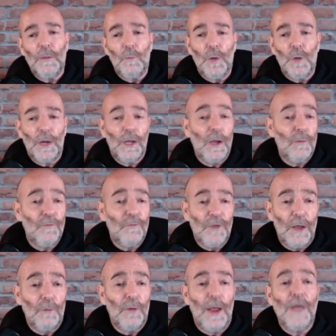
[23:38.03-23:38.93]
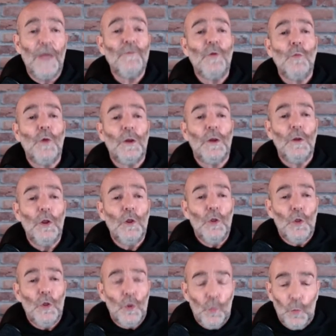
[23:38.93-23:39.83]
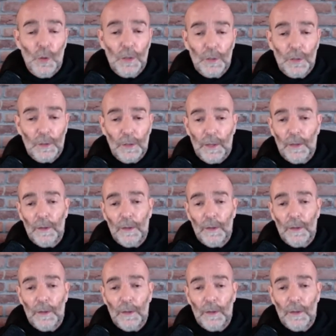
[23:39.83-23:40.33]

And when it comes out, everyone will